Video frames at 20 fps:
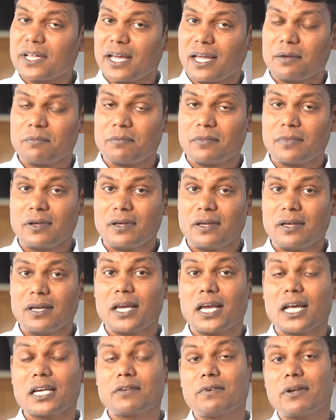time,
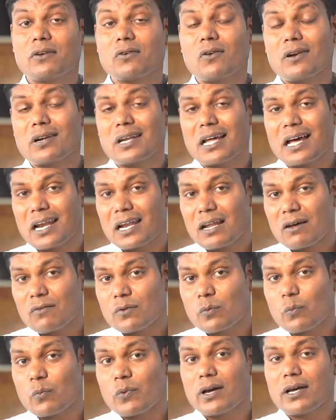it will not allow
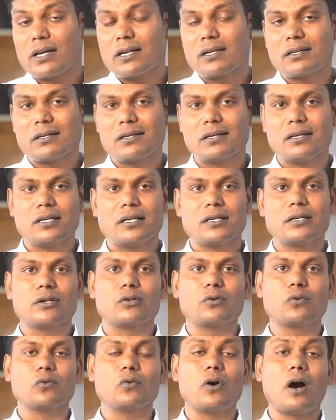the world
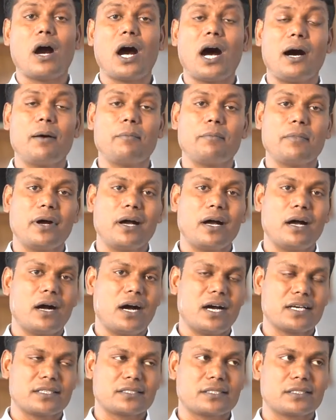to harm
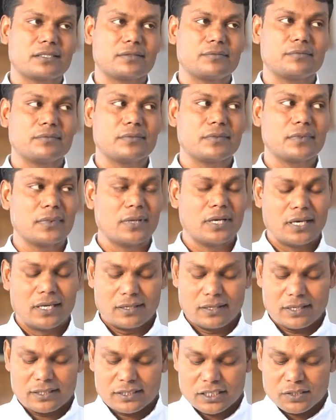us.
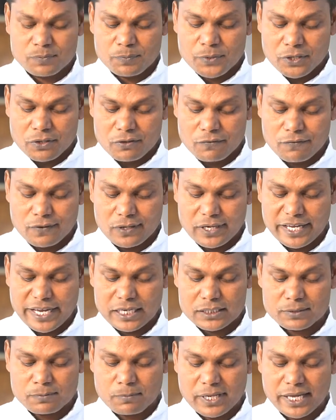This is beautifully
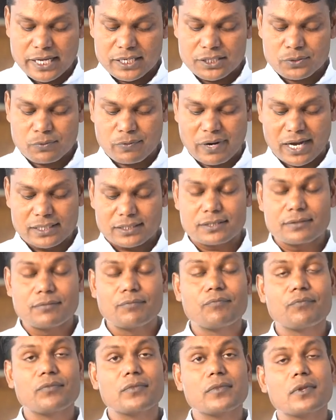explained to us
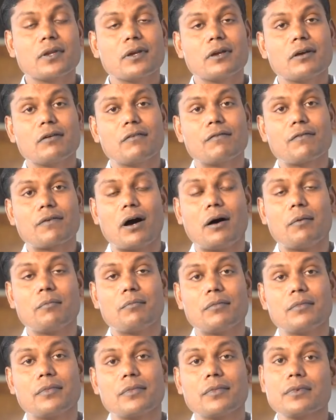
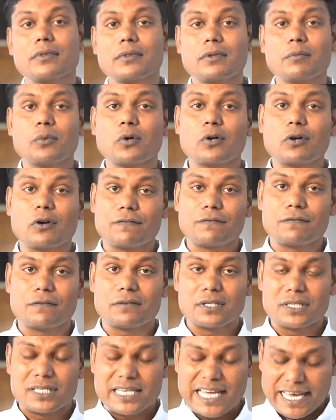from the book of
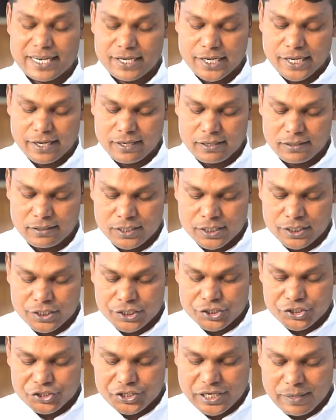Daniel,
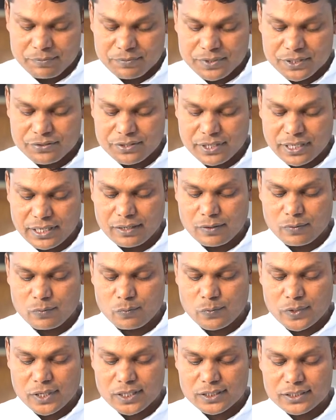chapter 3,
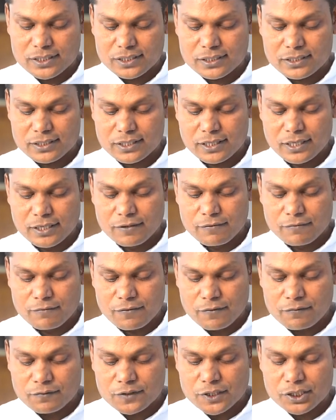verses
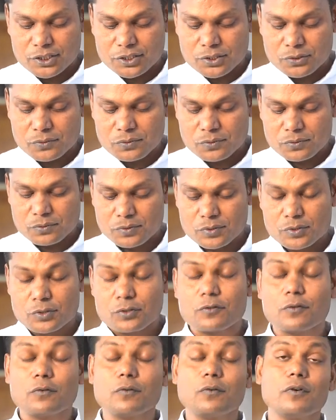52
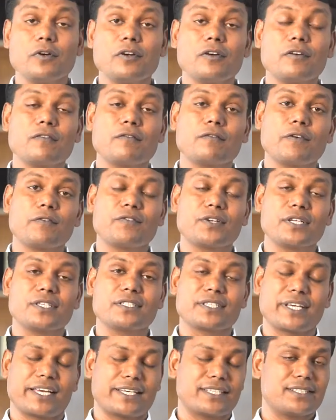to
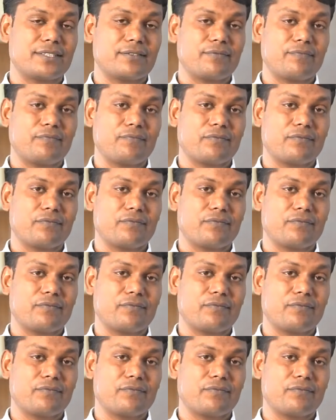56.